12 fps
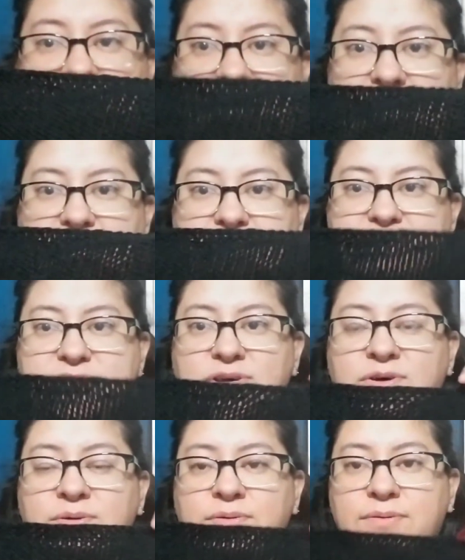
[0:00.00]
And
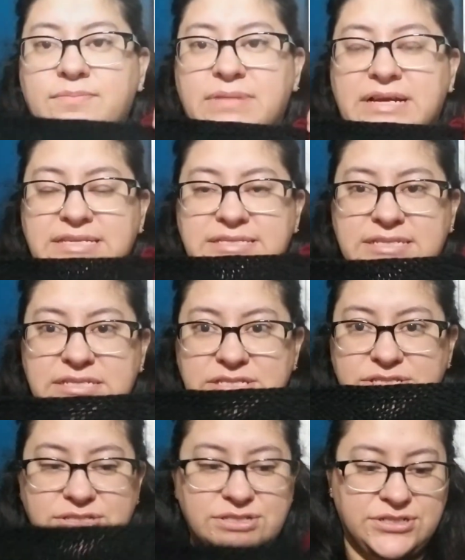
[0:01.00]
so my
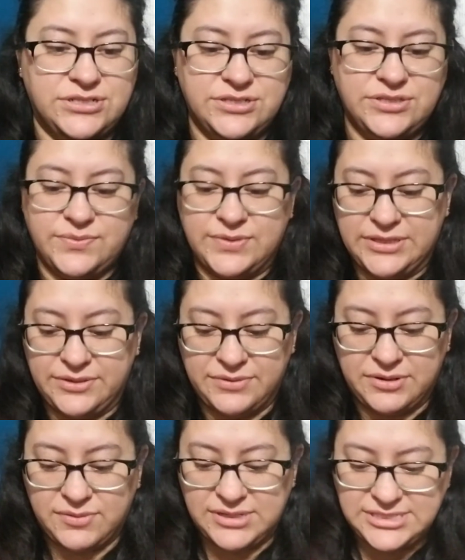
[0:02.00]
sister, the one that
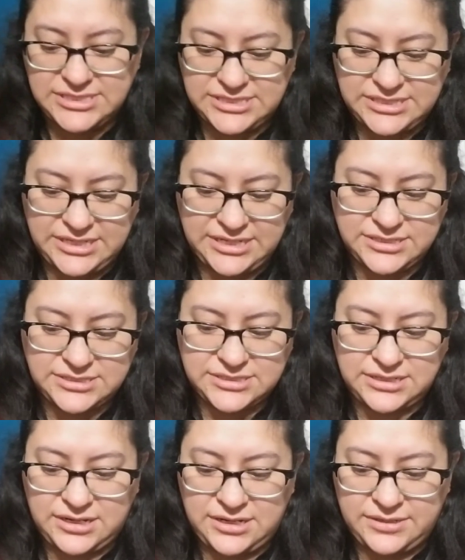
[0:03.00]
requested it,
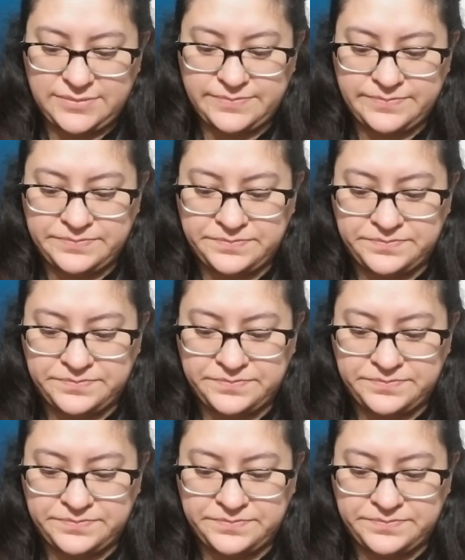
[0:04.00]
I'm